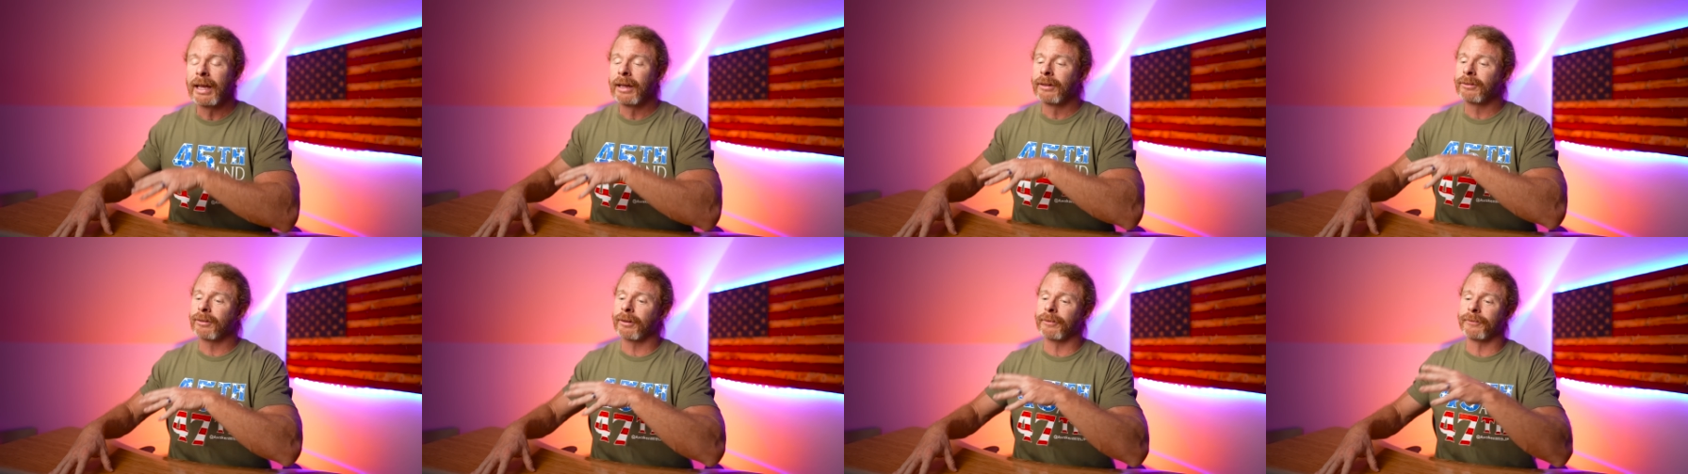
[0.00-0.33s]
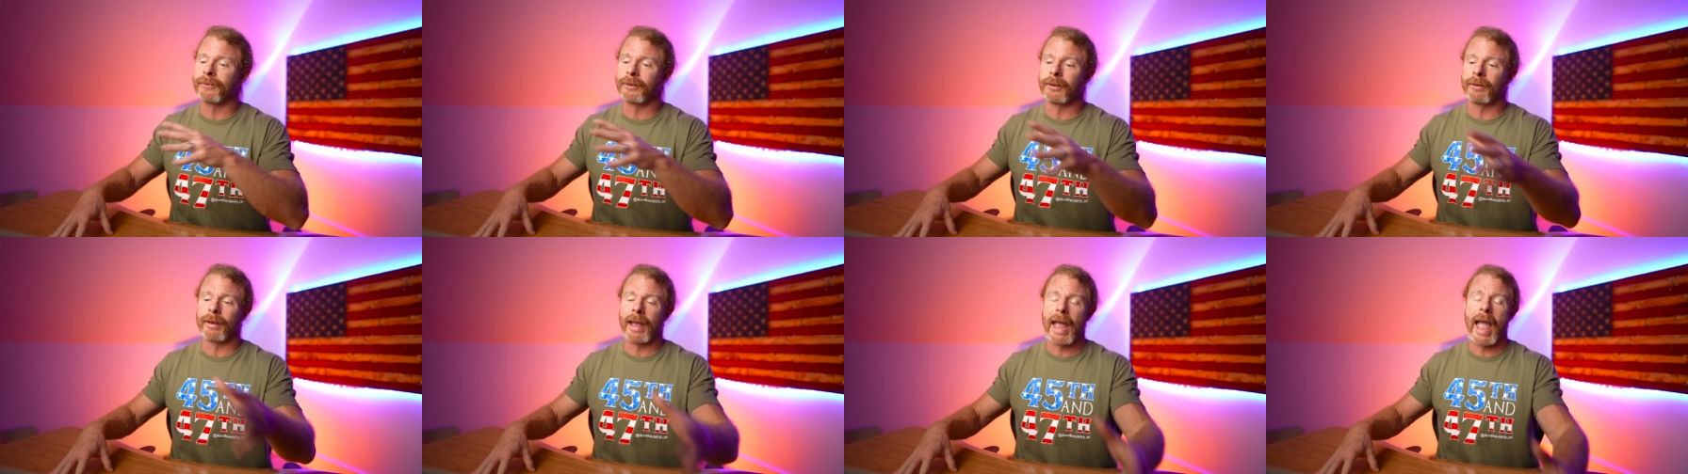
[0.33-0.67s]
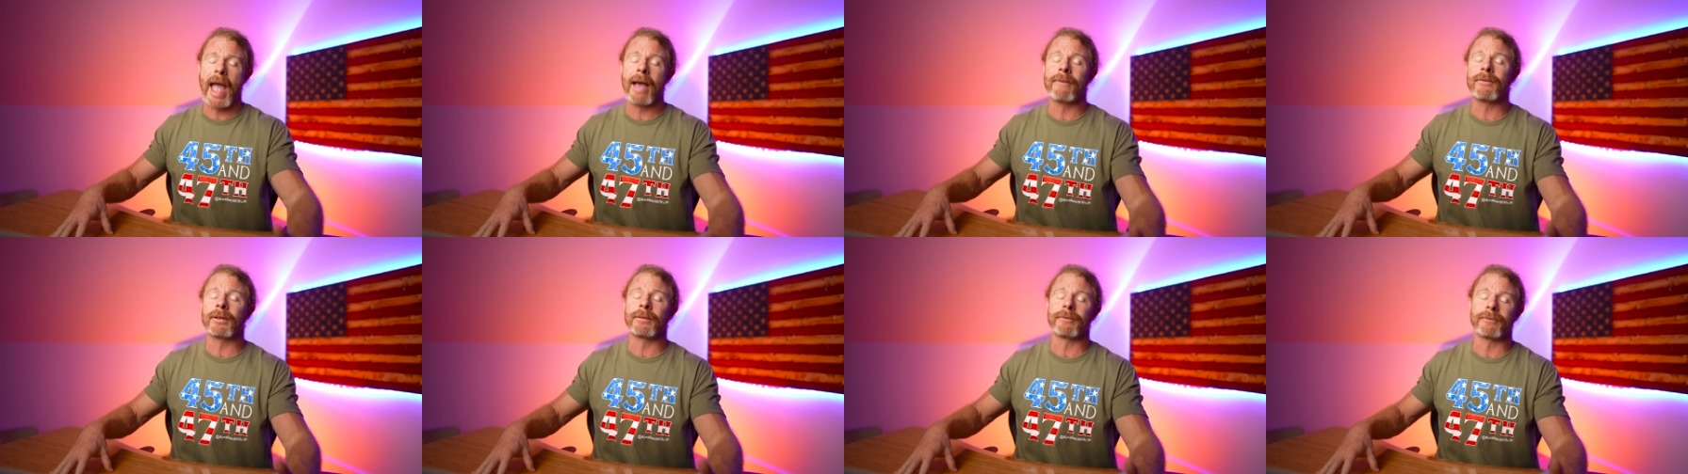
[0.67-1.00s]
So if you
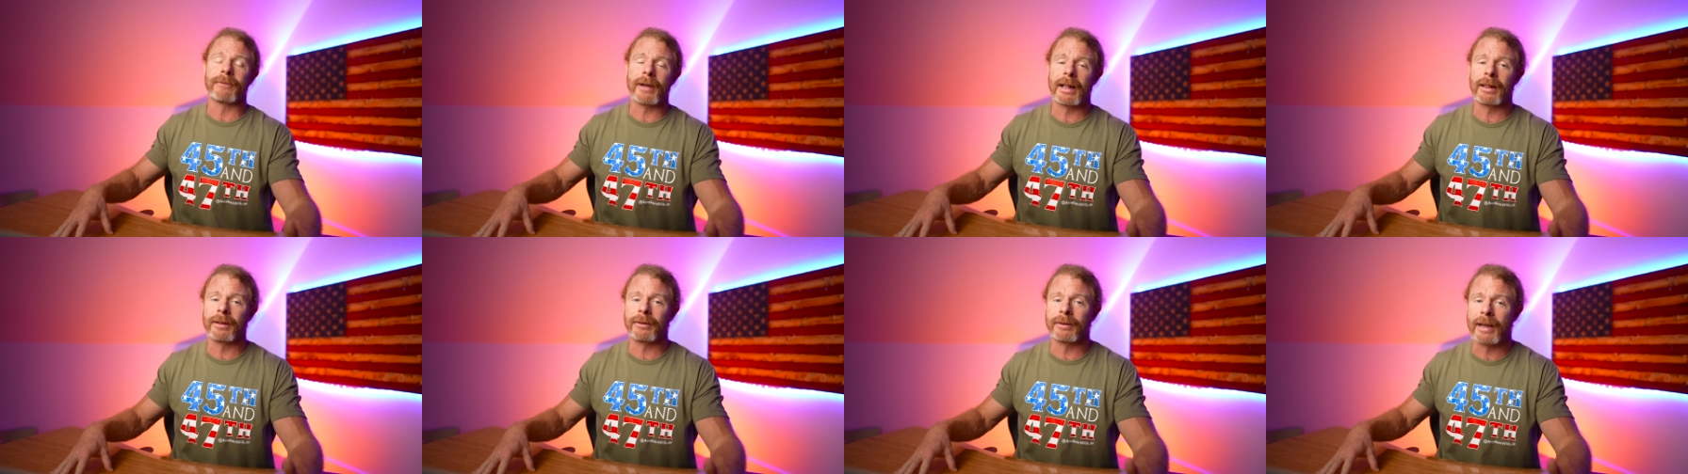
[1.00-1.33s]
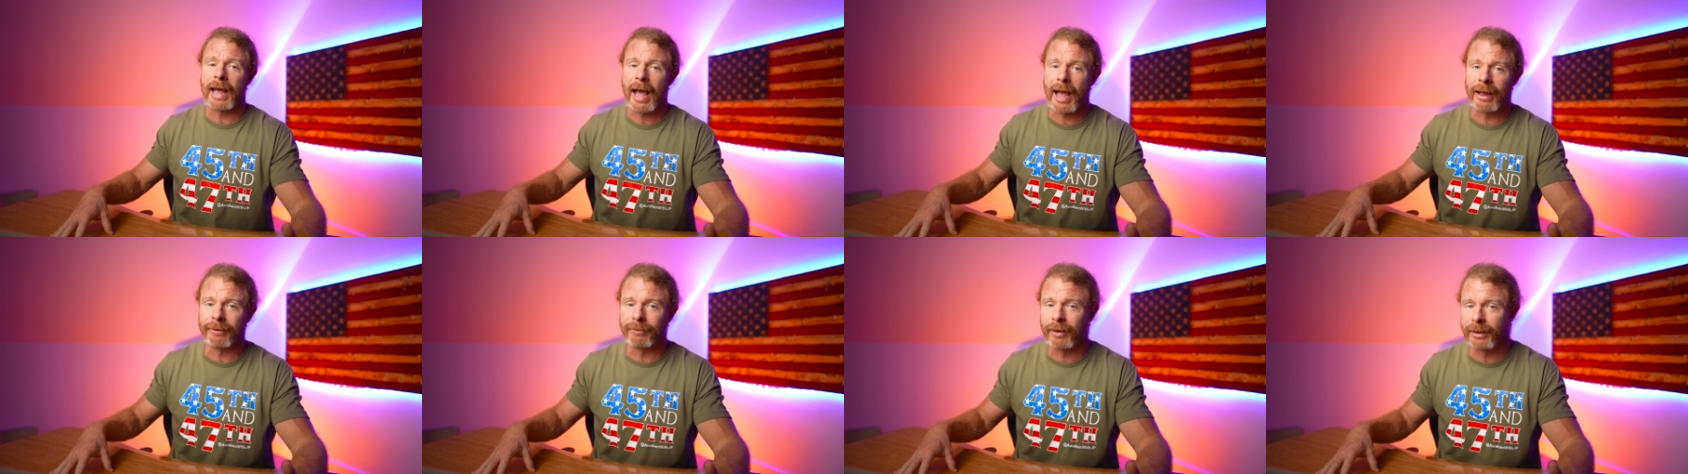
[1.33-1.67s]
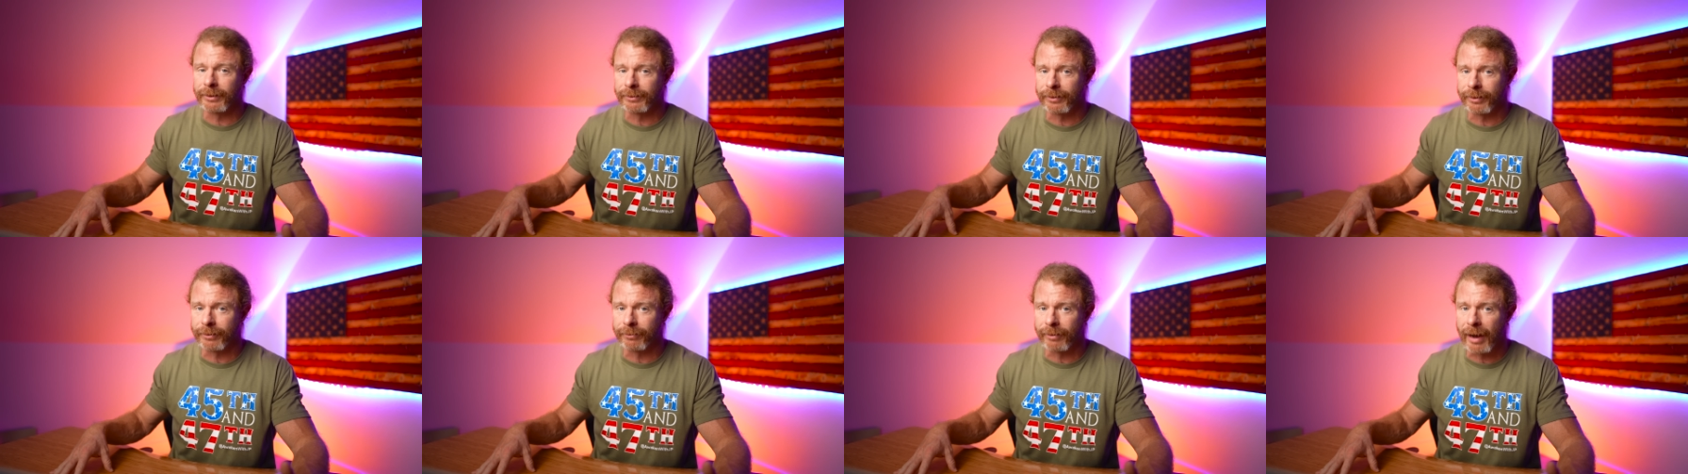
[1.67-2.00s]
haven't followed Hi
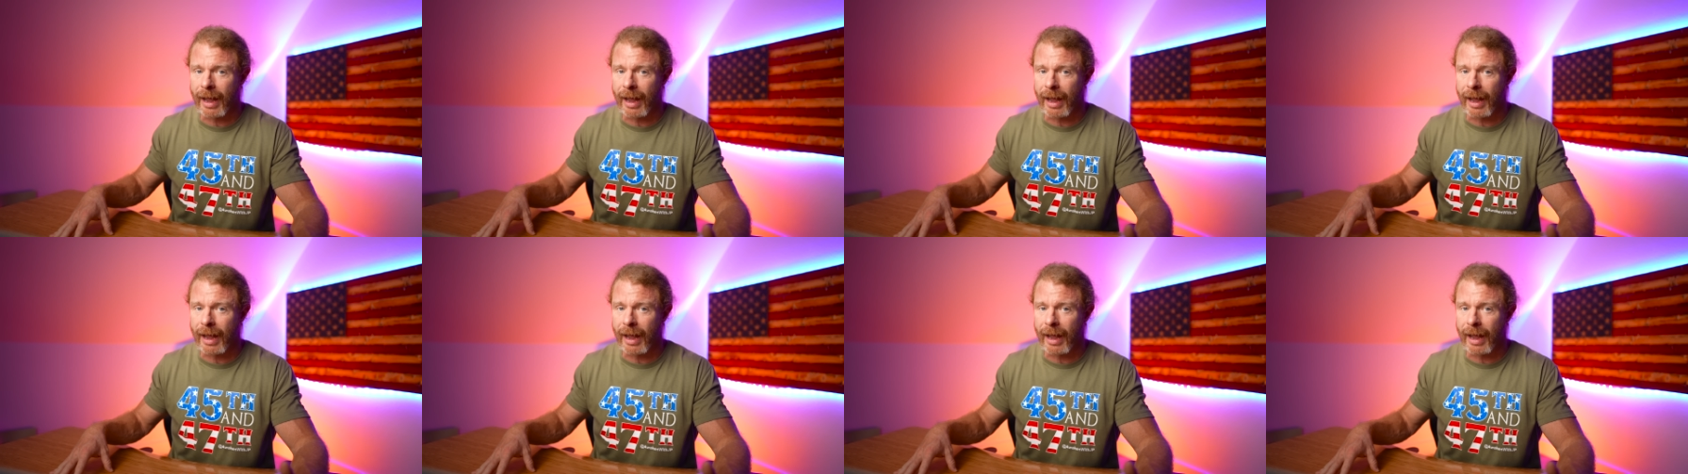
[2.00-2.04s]
Rez the